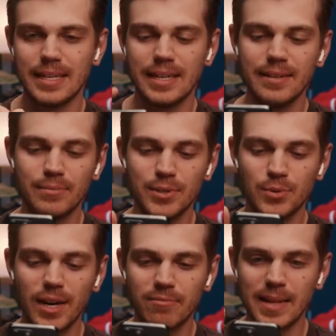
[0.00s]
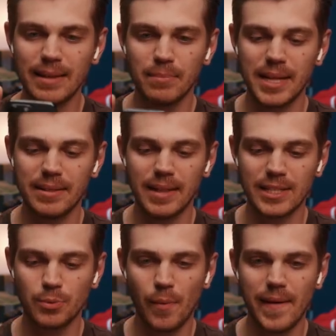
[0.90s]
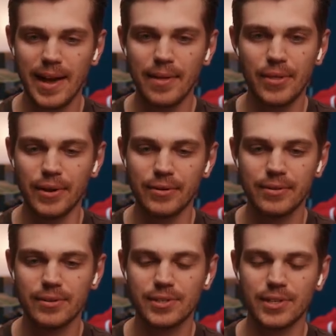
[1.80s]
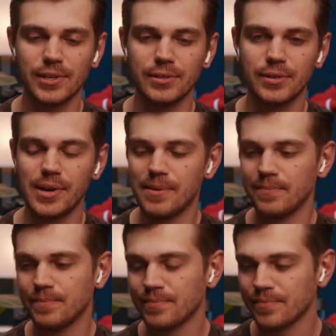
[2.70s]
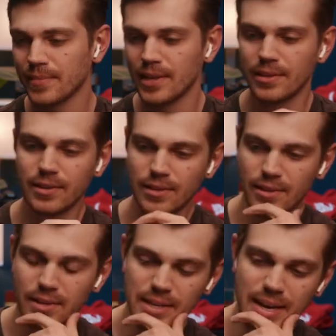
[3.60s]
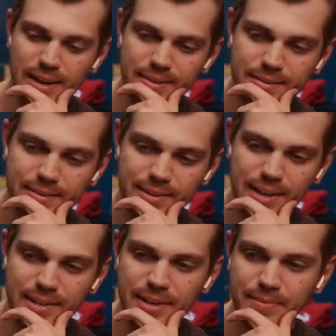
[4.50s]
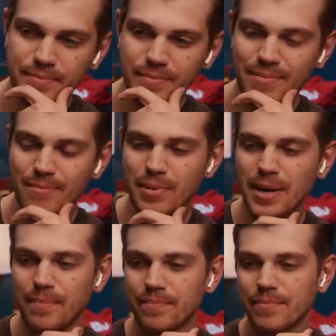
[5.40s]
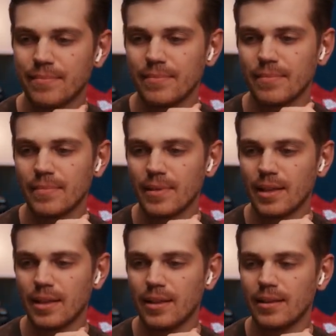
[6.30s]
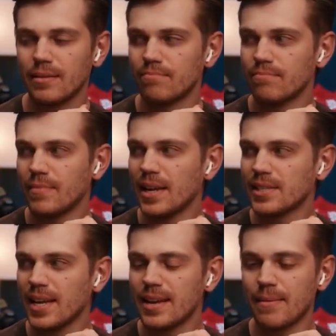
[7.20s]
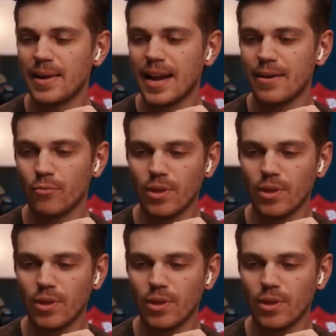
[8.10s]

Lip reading: it was rough, but that's what we had though. So yeah, I don't know, but like I said, I mean, I didn't